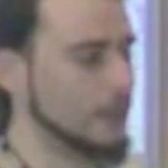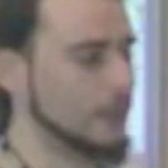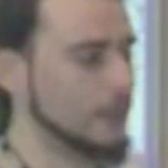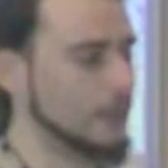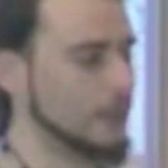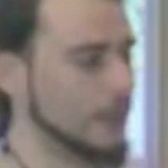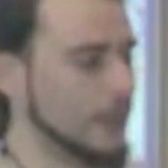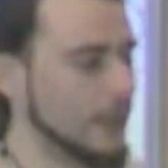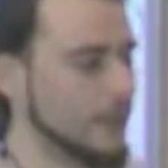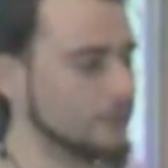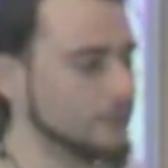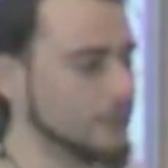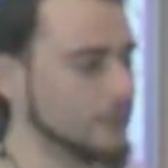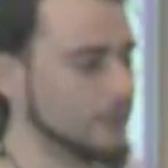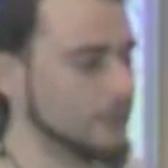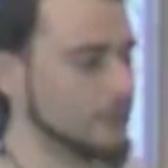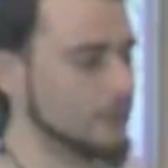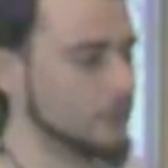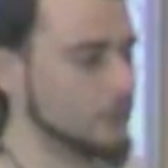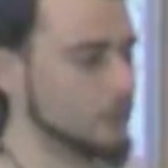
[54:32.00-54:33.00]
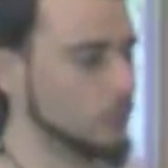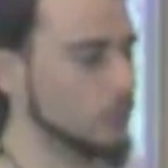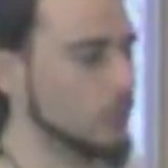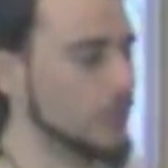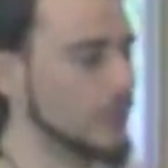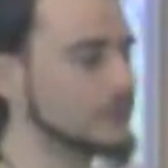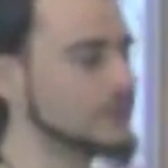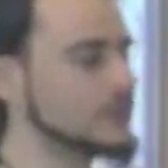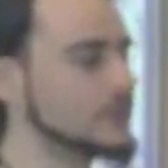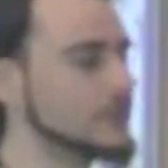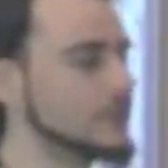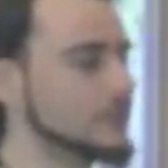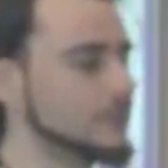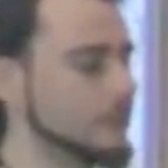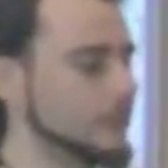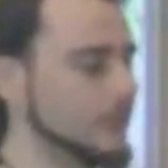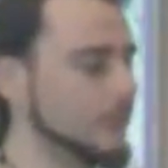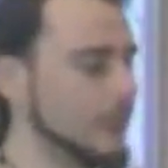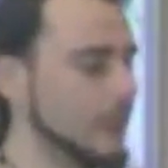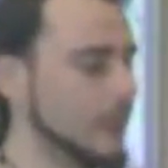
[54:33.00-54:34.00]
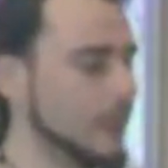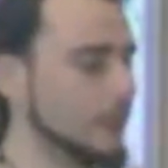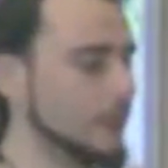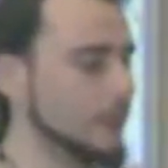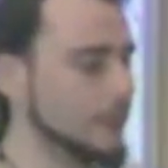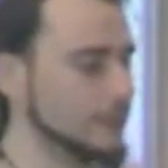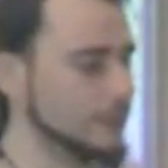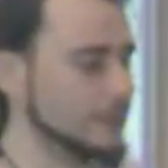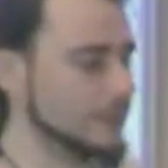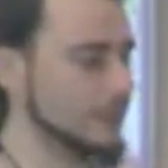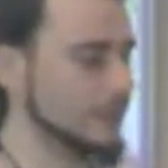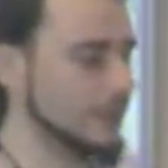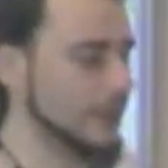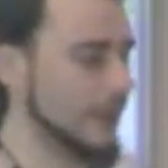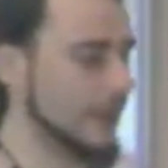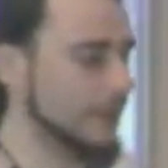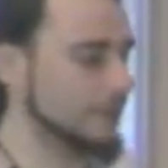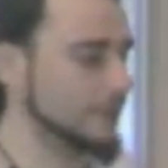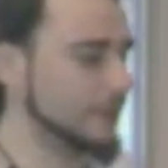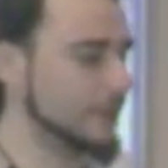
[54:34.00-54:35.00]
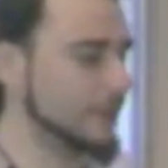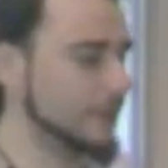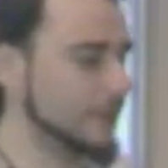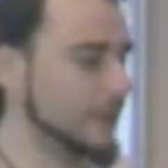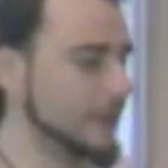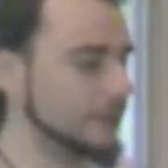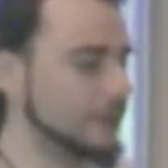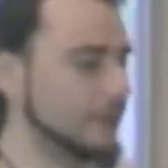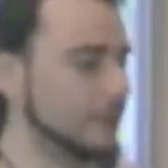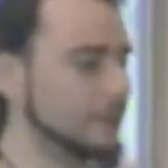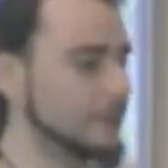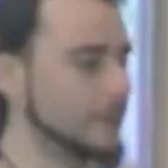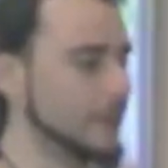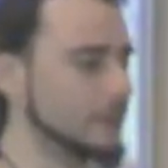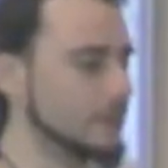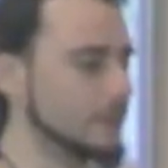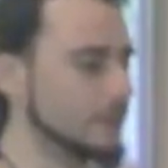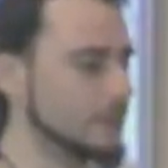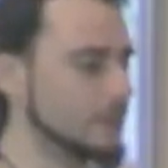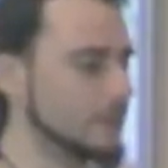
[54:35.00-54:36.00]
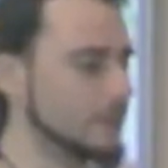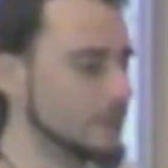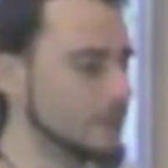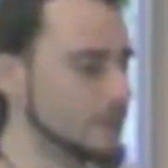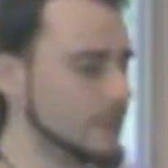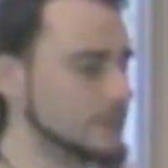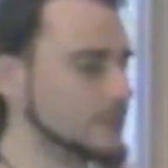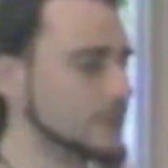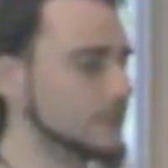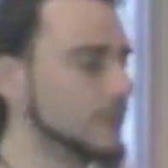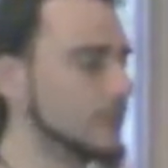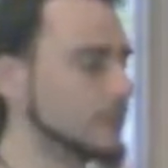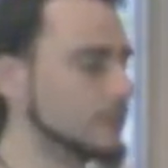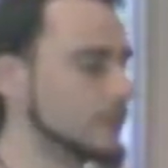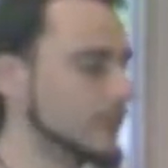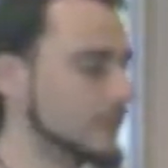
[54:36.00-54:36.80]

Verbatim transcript: uh, after two weeks, I will have a lecture about just about